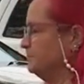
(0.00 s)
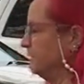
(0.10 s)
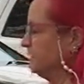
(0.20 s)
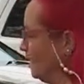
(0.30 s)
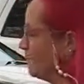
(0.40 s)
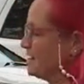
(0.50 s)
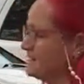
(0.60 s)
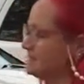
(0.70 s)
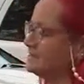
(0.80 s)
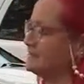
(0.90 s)
But nowhere
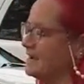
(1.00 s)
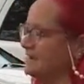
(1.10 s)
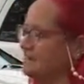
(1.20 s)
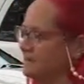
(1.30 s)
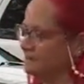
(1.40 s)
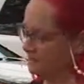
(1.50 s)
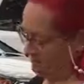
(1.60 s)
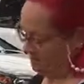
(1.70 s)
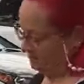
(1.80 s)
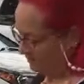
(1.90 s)
does it say that
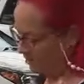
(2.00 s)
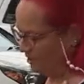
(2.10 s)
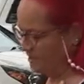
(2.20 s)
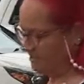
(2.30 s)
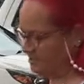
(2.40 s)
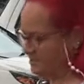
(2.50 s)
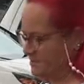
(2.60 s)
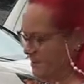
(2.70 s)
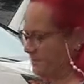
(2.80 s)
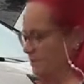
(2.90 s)
humans,
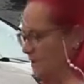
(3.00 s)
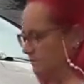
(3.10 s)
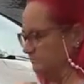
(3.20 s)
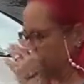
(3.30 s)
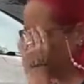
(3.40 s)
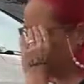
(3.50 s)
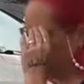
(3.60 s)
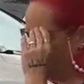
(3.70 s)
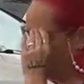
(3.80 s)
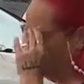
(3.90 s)
the people will.
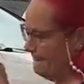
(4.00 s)
So,